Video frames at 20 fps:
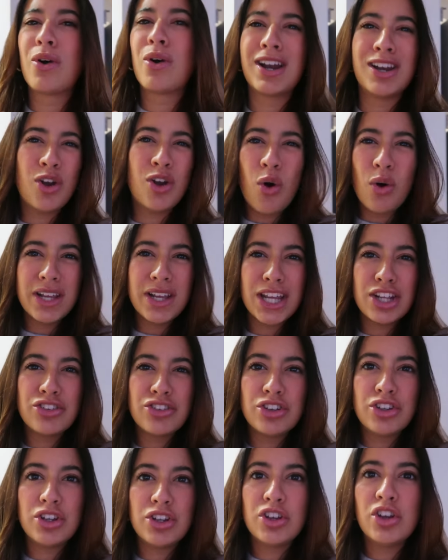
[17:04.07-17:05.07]
or annoying
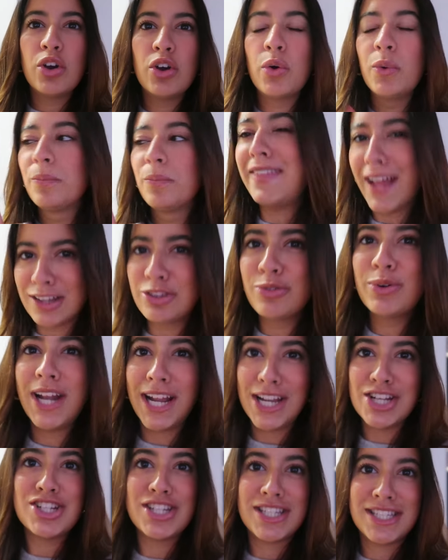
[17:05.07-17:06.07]
to do. That's what
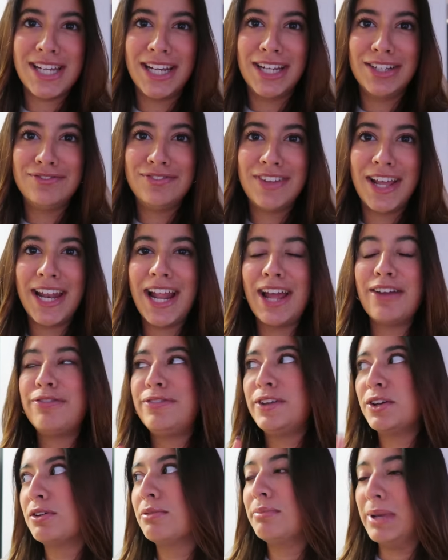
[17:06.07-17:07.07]
I just did and I
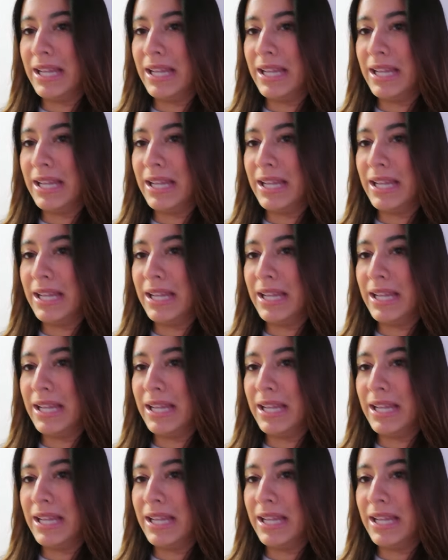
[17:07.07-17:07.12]
feel